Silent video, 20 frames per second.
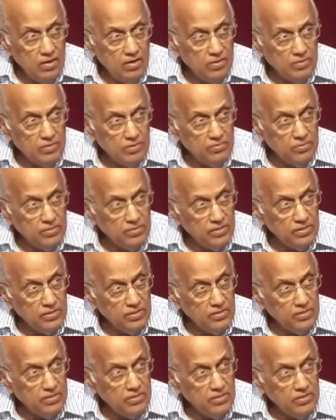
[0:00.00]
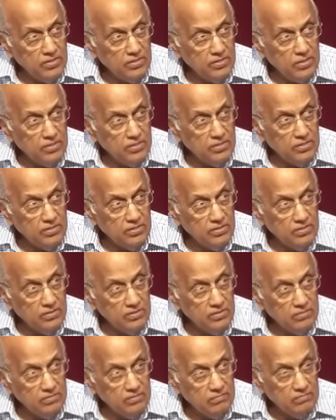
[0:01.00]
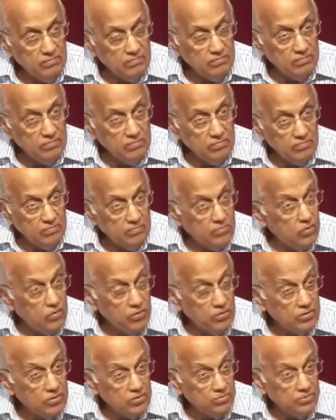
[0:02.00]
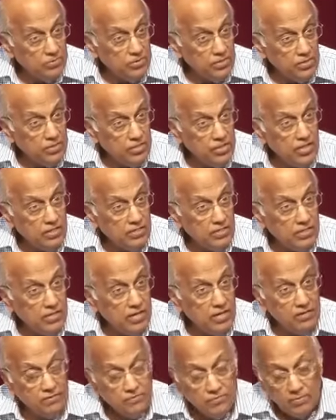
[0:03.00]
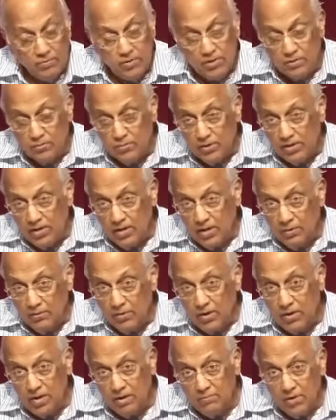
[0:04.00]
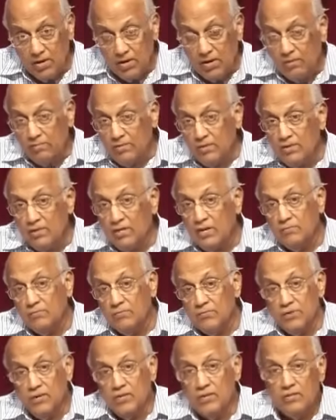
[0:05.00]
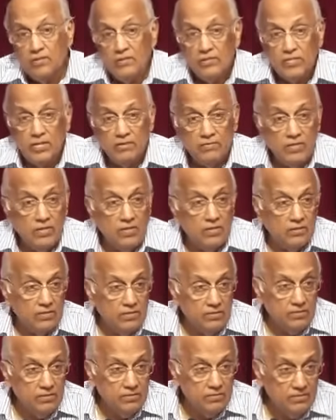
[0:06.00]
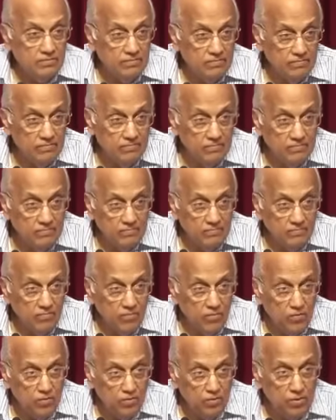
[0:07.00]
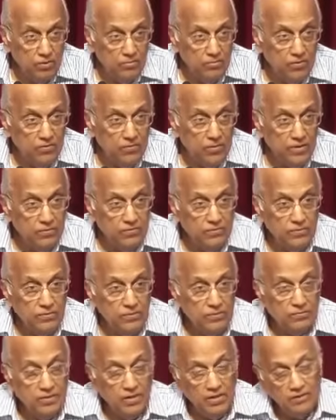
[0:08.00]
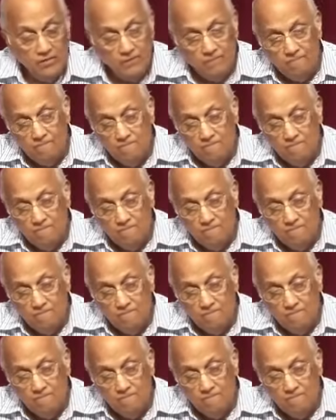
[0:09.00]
And supposing this girl says, or supposing she gets a letter from her one day, well, I'm not able to come for another seven years. Will you be faithful to me?